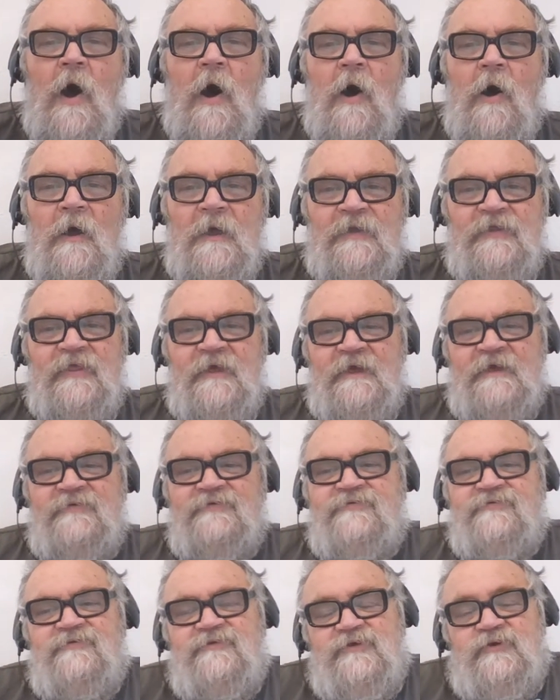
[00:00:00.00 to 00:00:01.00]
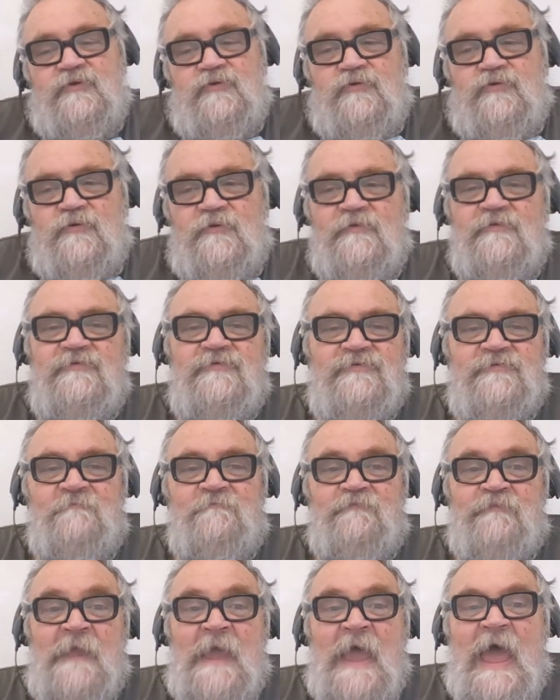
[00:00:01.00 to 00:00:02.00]
Hi there, students.
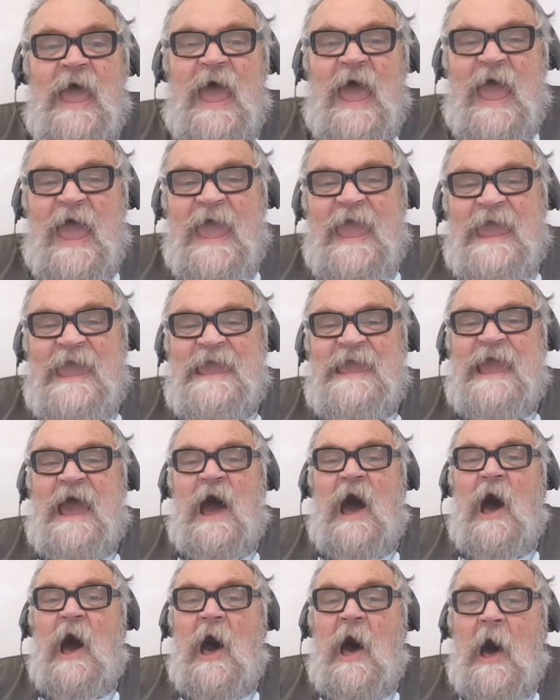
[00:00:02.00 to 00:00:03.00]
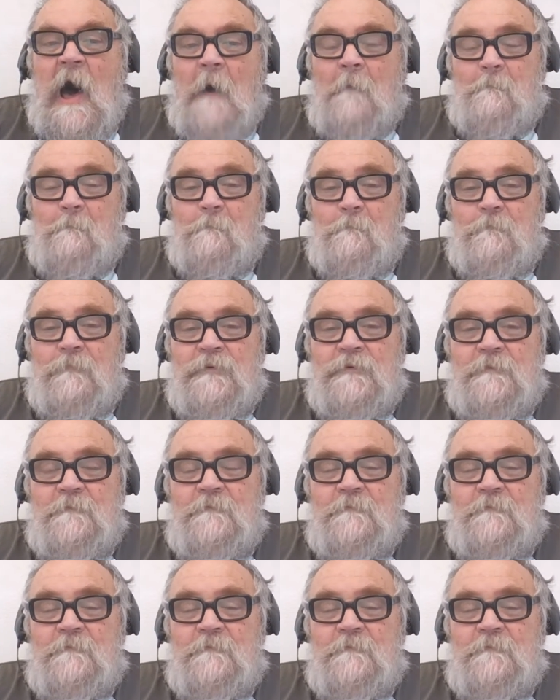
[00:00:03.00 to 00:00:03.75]
A hump,